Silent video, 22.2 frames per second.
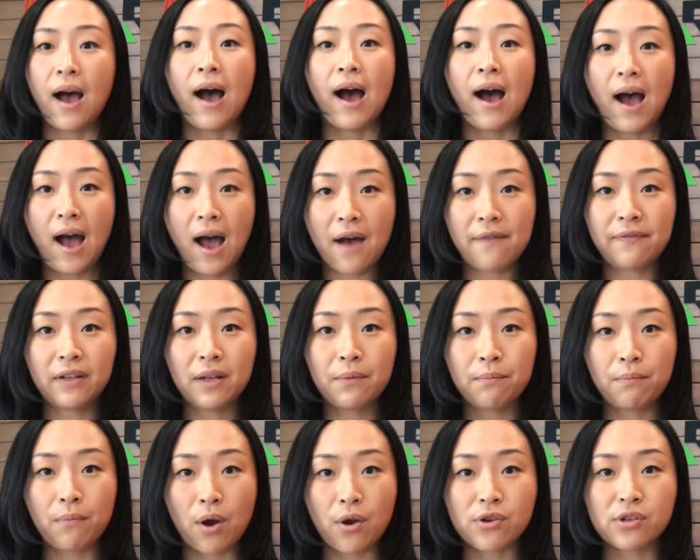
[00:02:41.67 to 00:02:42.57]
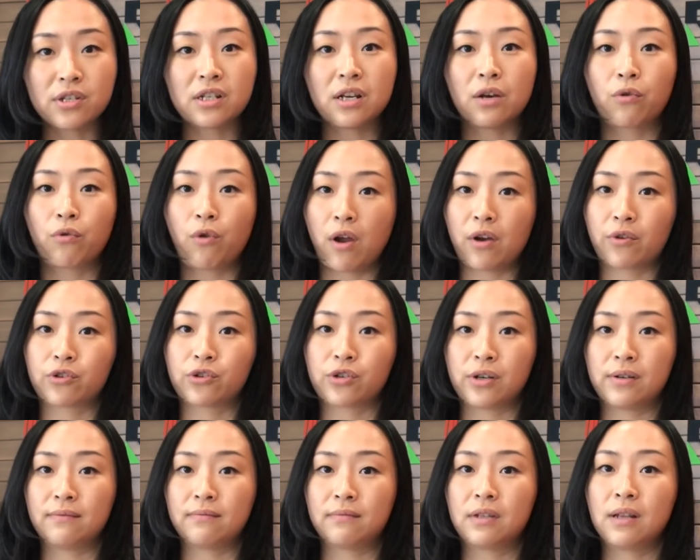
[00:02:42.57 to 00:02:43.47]
I have the most
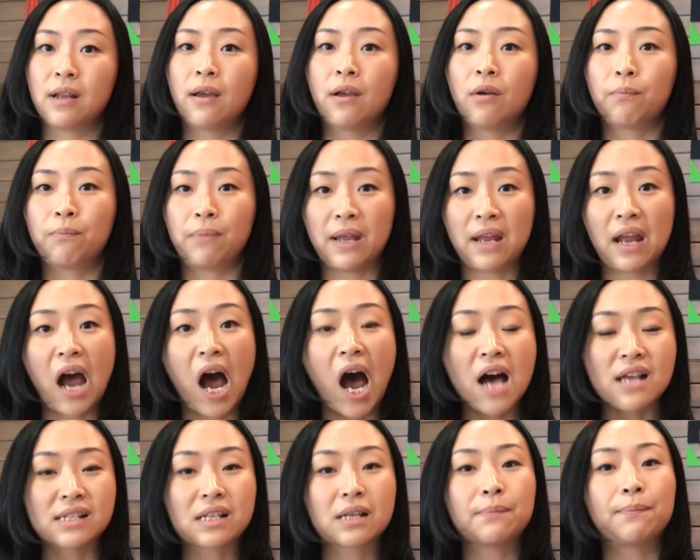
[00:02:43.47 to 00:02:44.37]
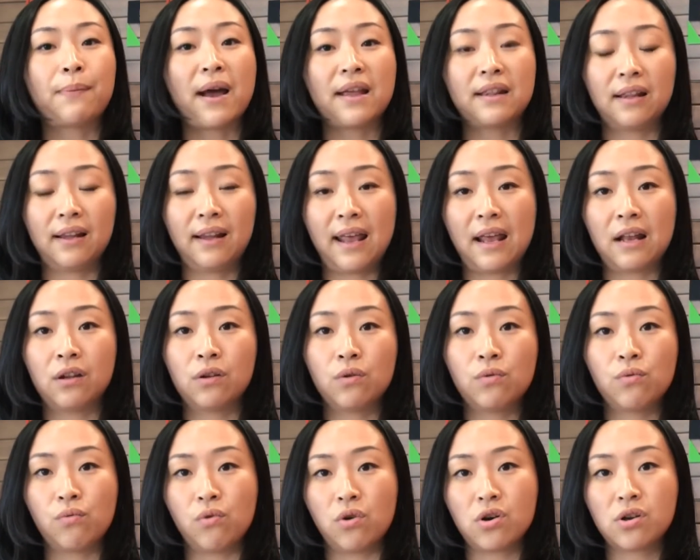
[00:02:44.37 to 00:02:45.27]
question being asked by the
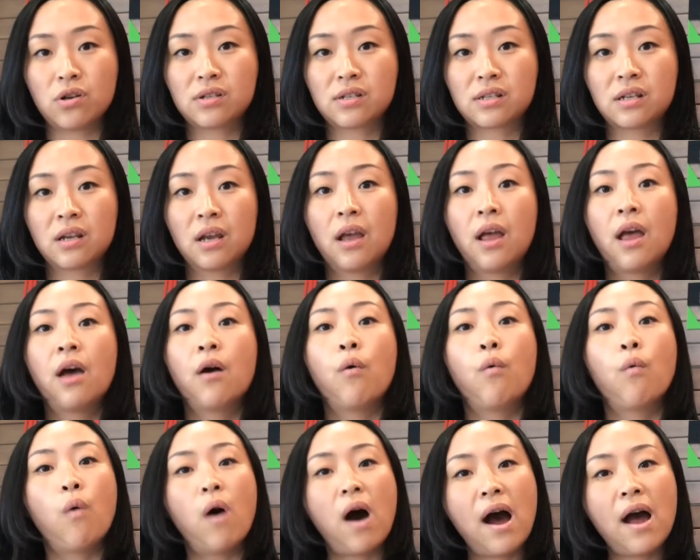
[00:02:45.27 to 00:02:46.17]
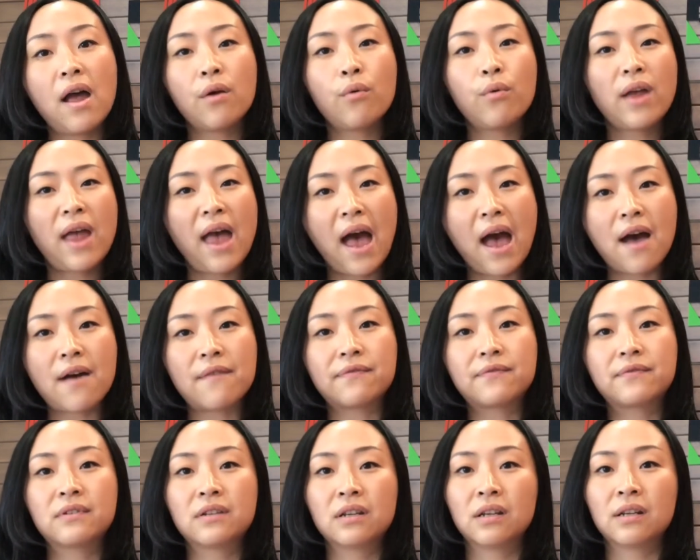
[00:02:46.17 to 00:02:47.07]
landlord was, why we
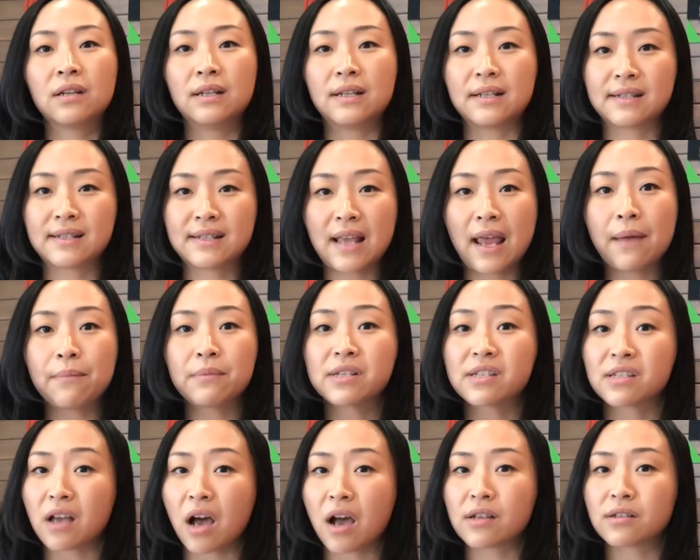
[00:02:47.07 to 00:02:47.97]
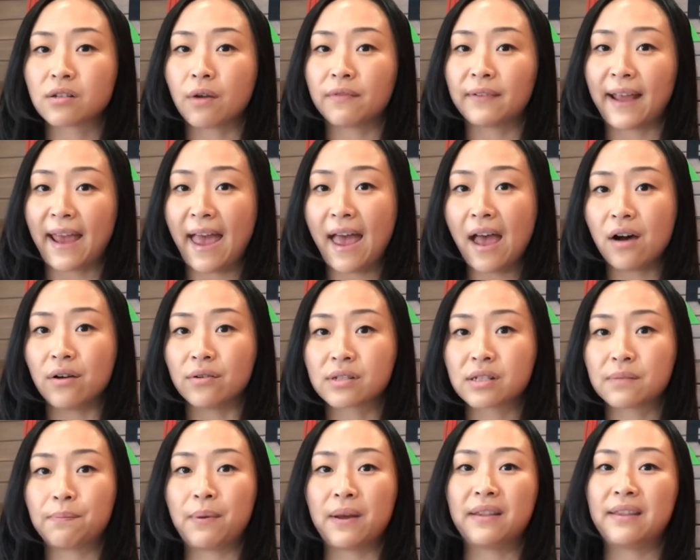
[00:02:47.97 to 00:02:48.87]
have the same size of the
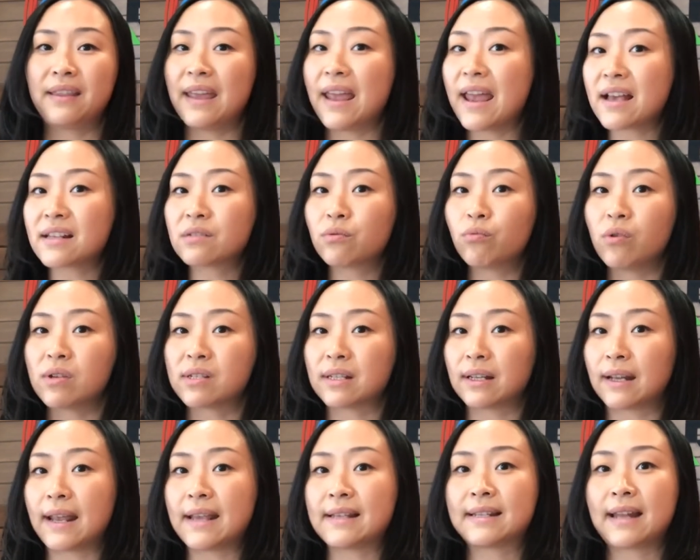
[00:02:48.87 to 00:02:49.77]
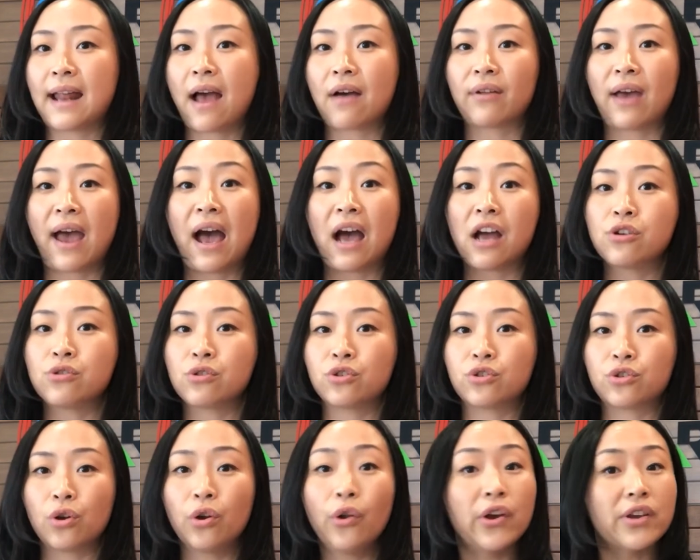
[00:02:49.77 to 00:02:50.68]
house, but theirs was leased out
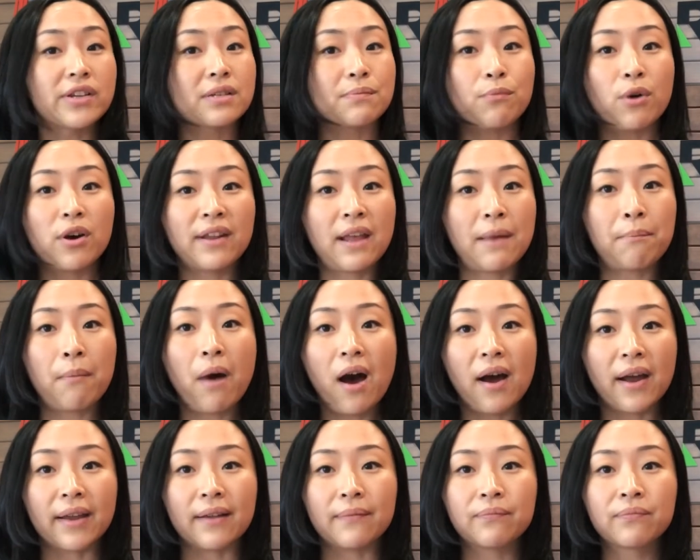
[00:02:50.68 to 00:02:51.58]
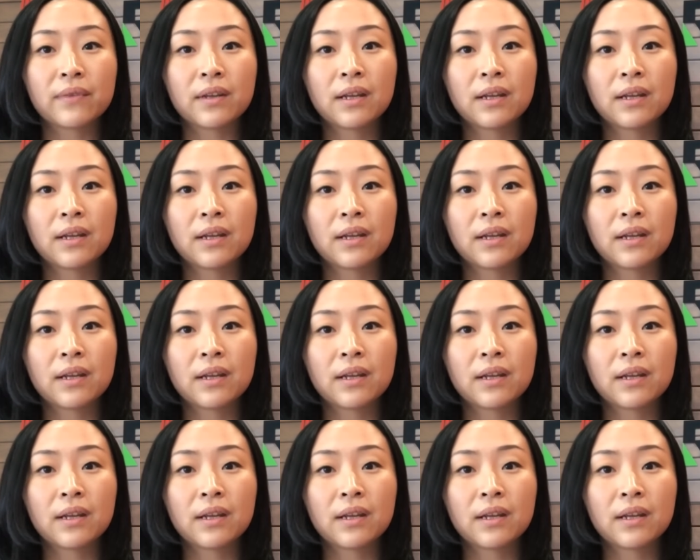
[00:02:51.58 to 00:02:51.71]
$100 more than mine?